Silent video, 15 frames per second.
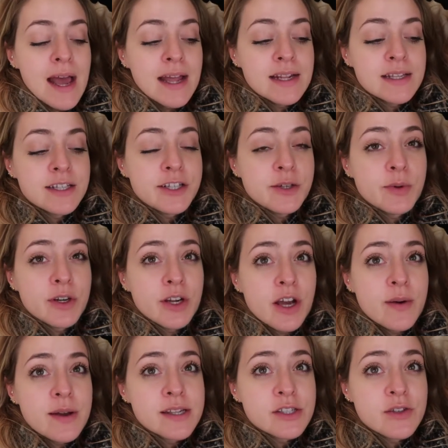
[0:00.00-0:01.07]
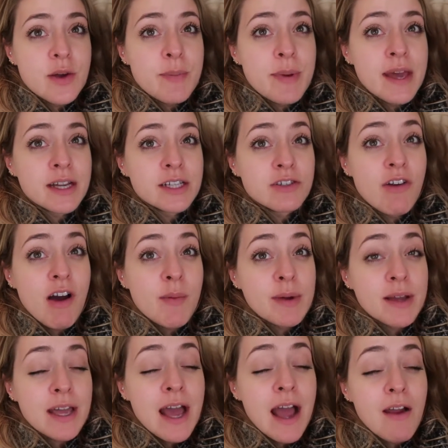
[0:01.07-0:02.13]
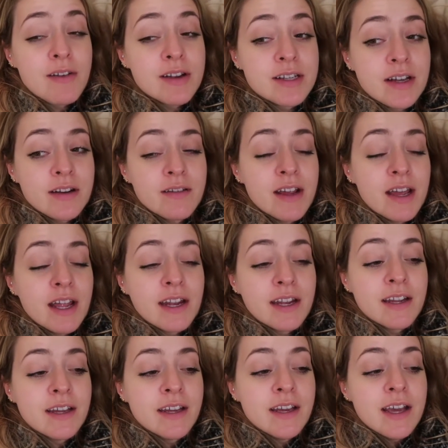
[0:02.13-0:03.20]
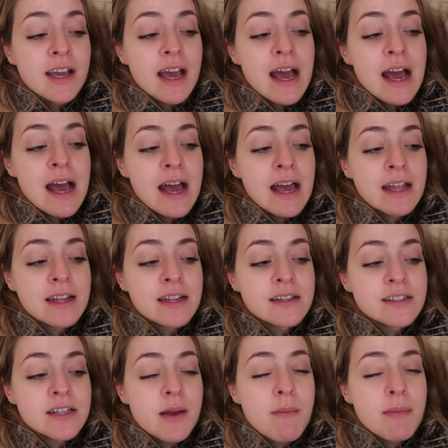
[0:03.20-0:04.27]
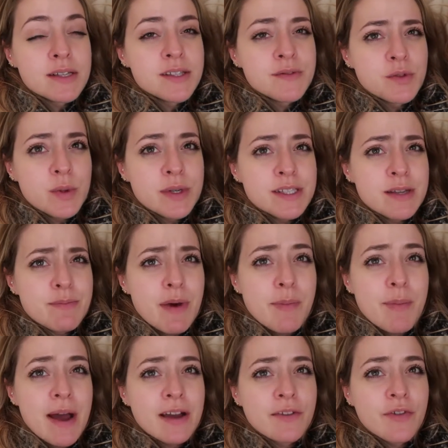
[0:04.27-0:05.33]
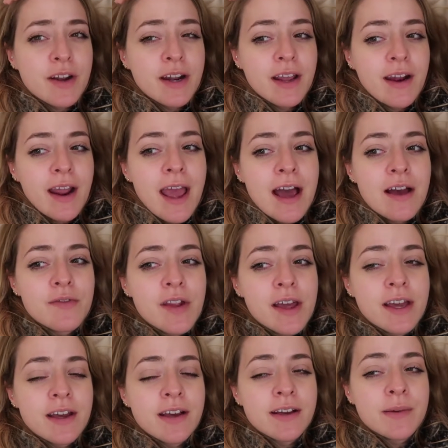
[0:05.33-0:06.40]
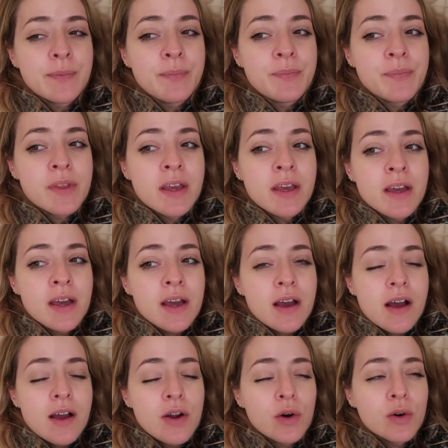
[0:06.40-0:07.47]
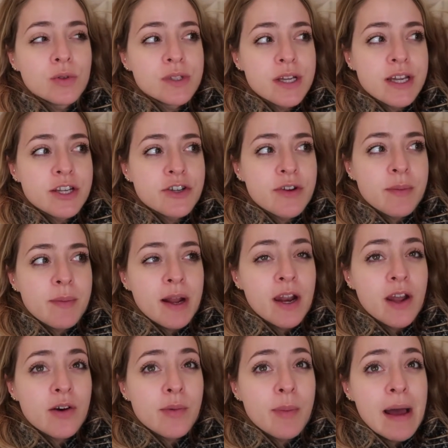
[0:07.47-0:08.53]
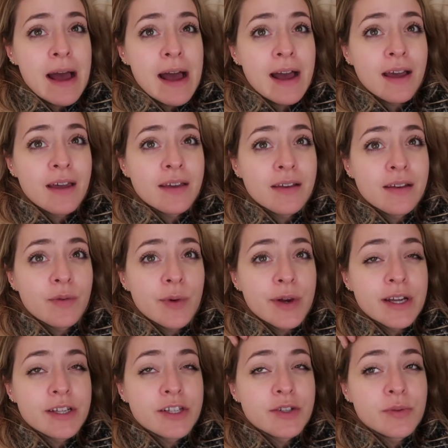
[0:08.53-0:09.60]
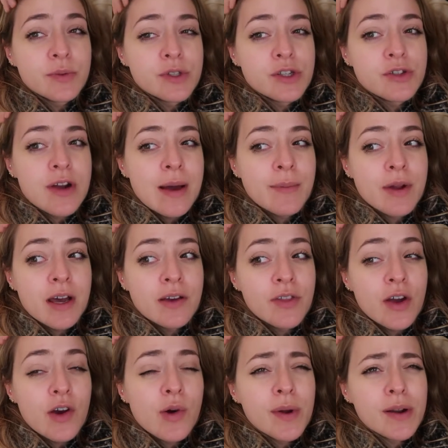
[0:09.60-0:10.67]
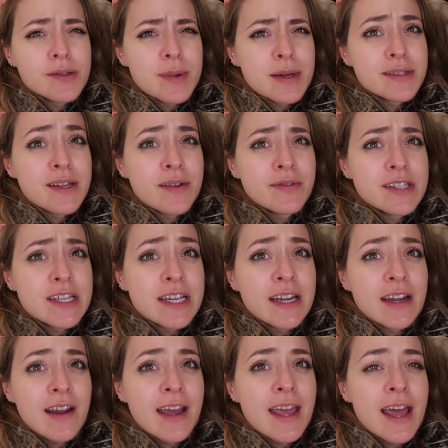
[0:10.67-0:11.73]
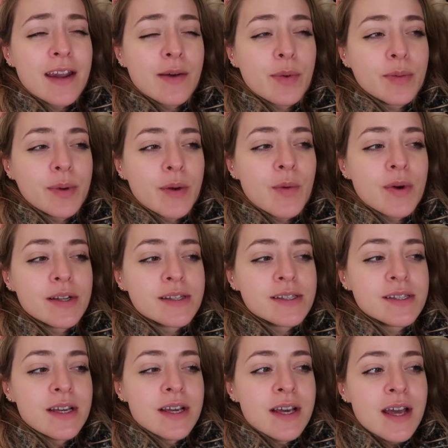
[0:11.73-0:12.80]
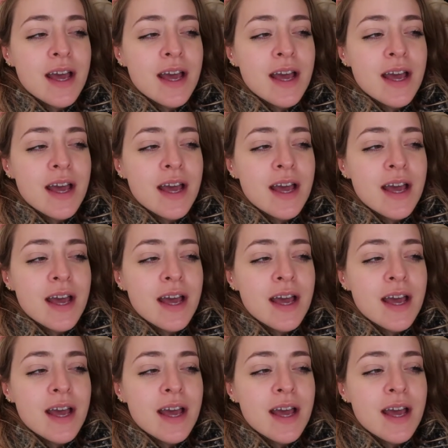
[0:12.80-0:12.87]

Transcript: and she wouldn't go in, so I picked her up and carried her in. And I must have twisted my back funny, and I have like um, an old injury in my lower back which was a trapped nerve I got when I was about 17 and I get it probably once